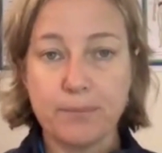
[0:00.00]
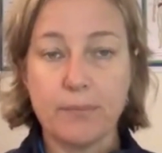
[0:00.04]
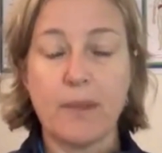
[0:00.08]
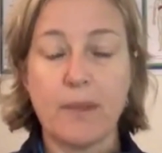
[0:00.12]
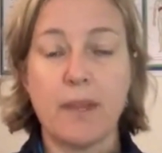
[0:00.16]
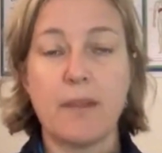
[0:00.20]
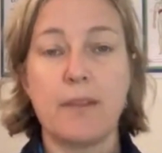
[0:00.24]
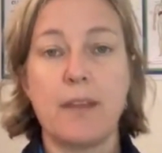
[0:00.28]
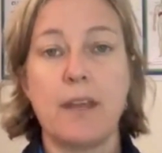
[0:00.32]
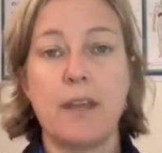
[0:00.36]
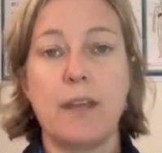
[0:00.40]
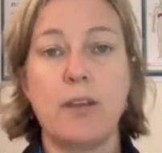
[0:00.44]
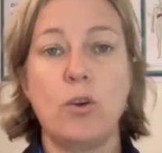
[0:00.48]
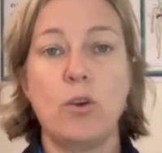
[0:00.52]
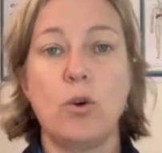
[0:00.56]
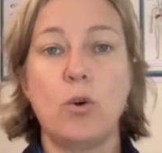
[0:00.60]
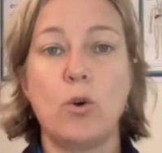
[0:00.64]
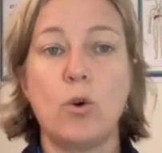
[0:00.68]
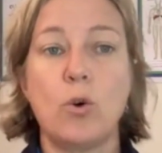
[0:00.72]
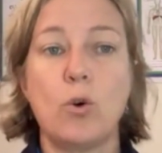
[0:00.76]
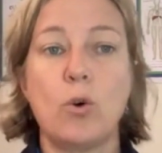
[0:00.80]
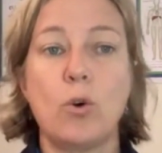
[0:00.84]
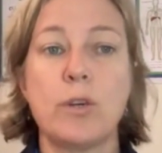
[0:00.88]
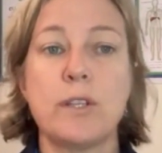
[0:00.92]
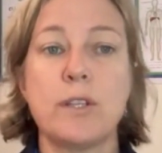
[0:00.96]
then your
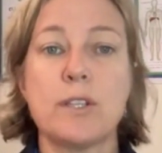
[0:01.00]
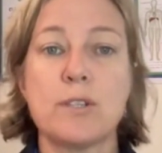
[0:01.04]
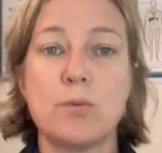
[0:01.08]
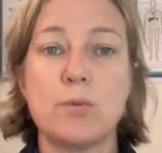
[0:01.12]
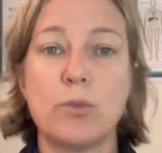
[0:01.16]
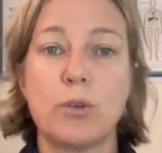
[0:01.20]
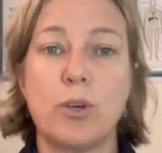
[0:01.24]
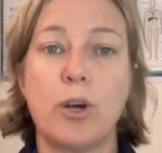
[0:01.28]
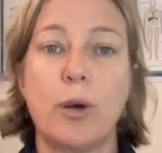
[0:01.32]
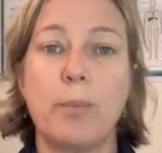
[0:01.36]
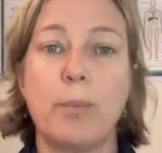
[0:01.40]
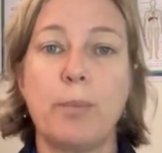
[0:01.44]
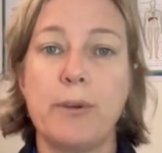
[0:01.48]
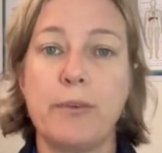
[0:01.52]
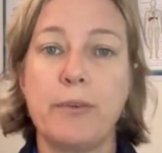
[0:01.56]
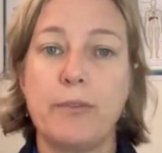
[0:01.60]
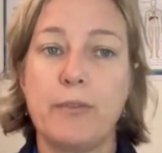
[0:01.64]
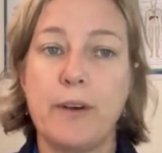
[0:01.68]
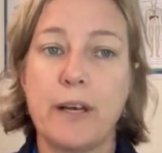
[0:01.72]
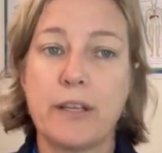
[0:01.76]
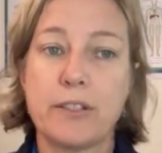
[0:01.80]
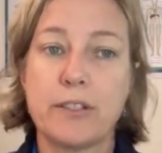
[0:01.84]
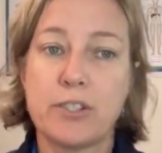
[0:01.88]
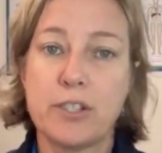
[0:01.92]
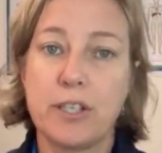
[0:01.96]
organs will not be
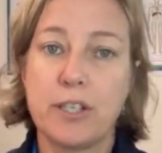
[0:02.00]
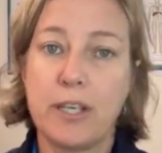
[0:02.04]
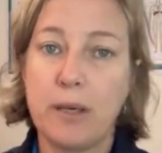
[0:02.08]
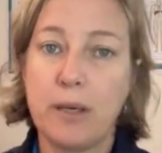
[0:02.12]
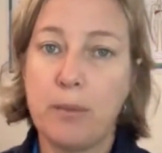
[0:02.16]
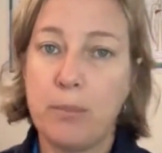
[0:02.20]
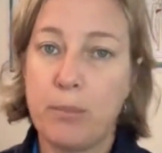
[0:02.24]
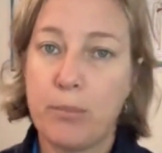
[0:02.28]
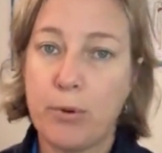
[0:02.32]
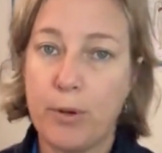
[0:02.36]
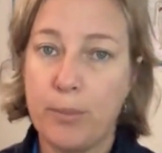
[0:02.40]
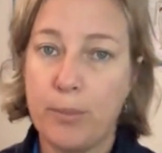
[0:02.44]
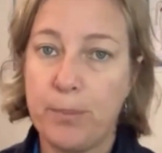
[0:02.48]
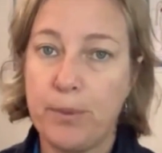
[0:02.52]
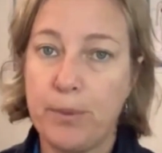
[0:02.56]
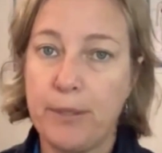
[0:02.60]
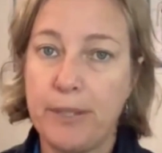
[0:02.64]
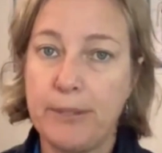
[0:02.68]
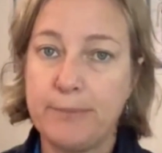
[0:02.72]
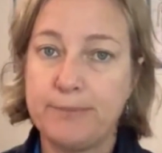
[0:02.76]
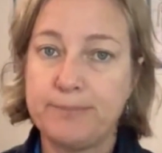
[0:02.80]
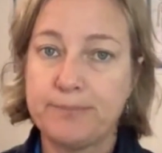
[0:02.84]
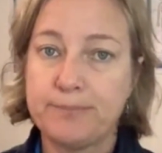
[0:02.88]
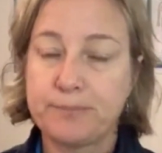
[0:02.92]
functioning properly.